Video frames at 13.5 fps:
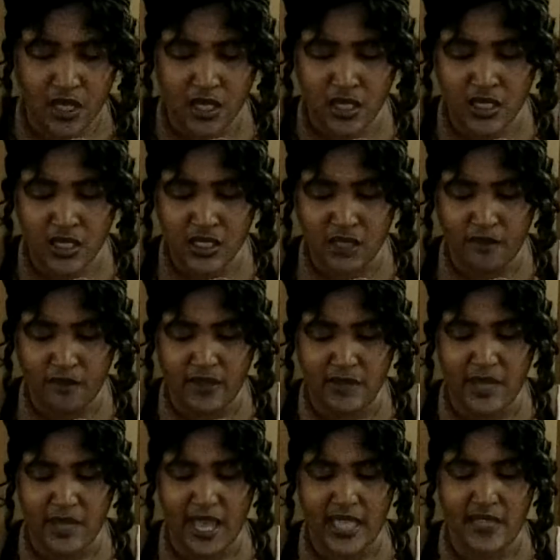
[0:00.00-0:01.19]
some of us
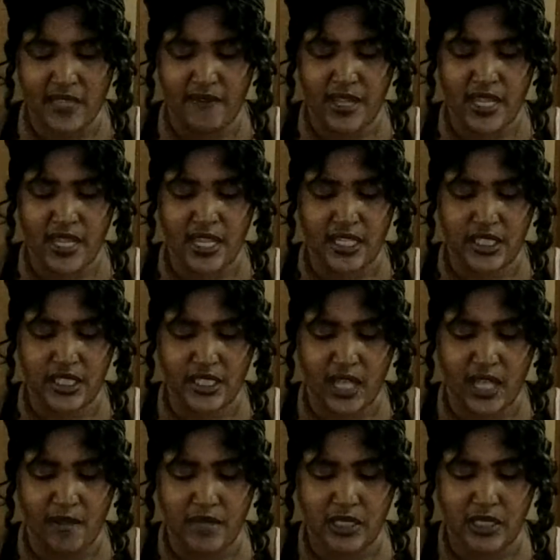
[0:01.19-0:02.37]
being activated as
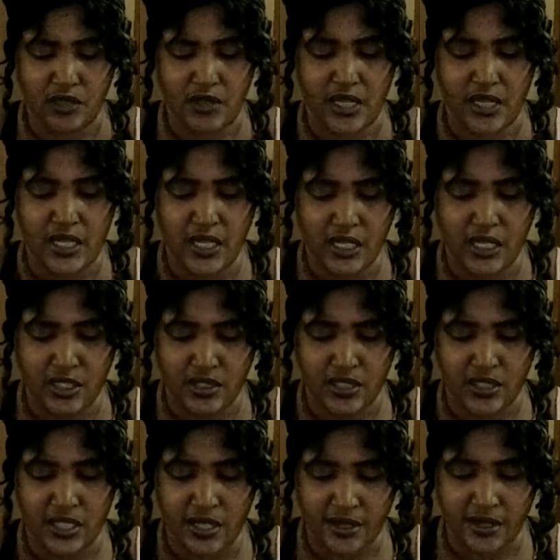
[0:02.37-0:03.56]
shamans or healers
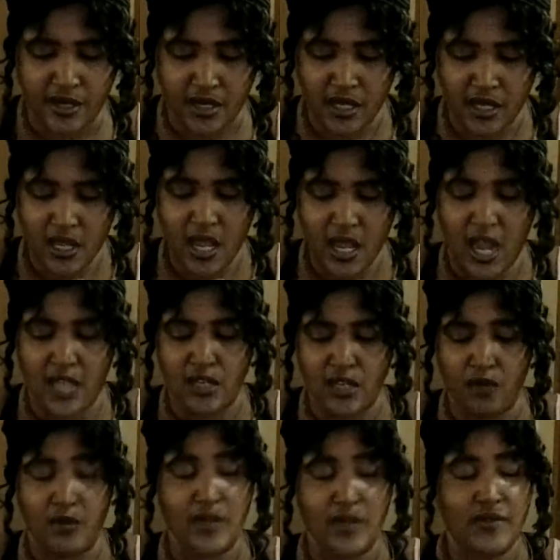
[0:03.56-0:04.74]
here. I know
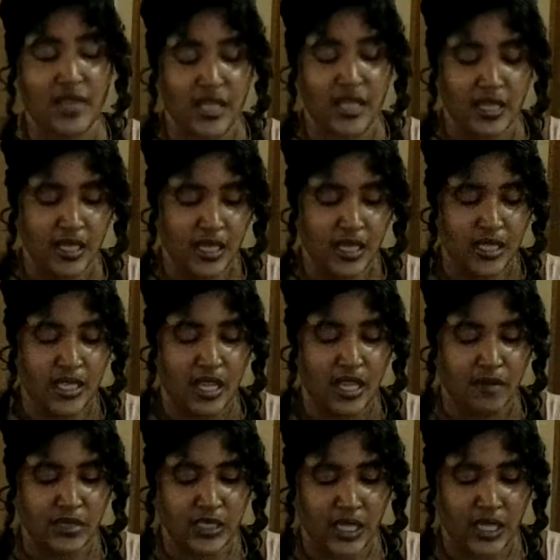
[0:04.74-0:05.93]
one thing that I
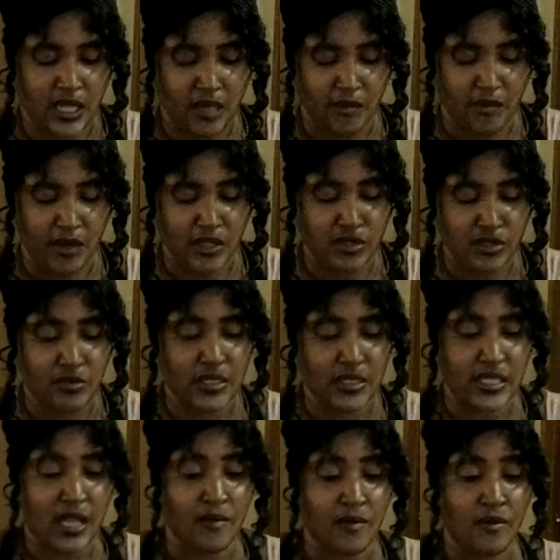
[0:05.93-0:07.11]
was saying in part two is
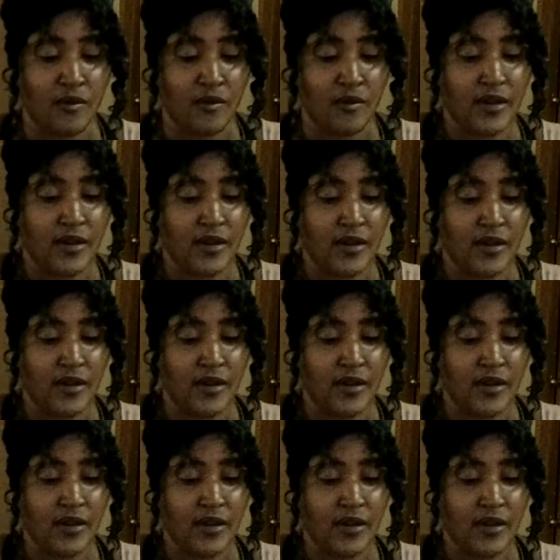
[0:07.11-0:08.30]
that I'm grateful because this
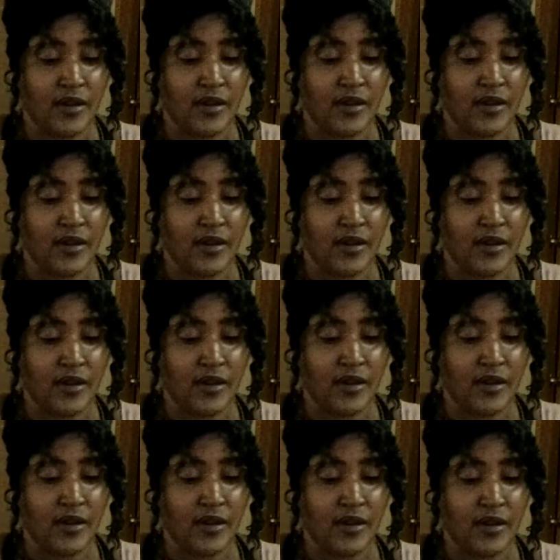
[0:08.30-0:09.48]
proves to me
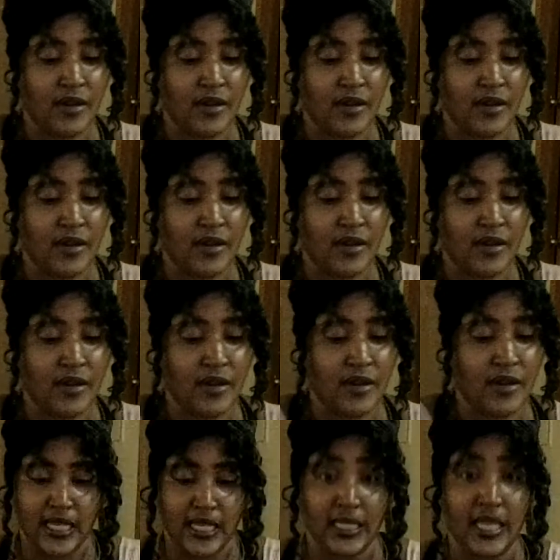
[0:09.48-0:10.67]
my
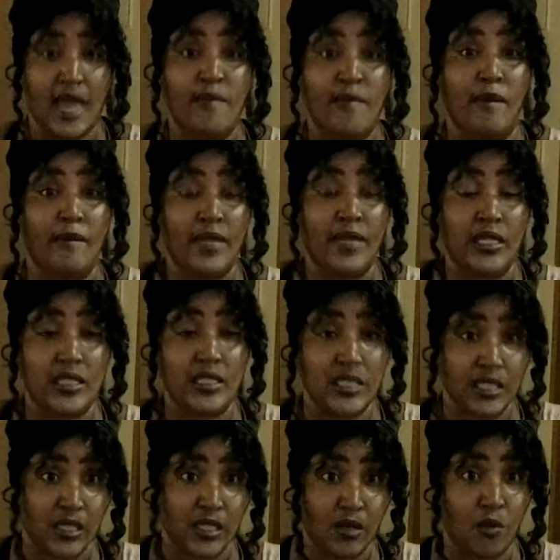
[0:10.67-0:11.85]
healing
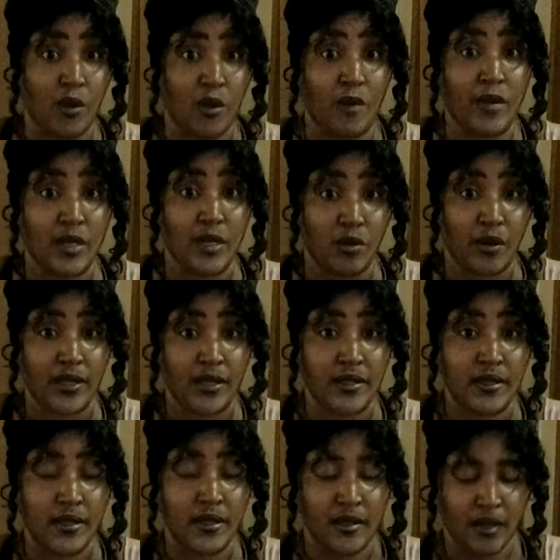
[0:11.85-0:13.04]
capability, what went on.
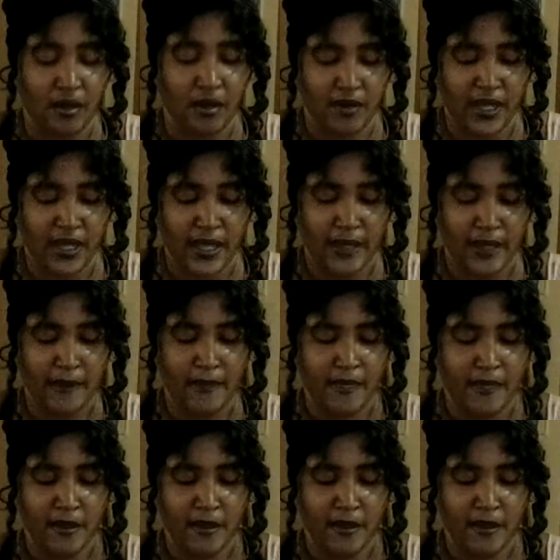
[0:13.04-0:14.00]
Okay,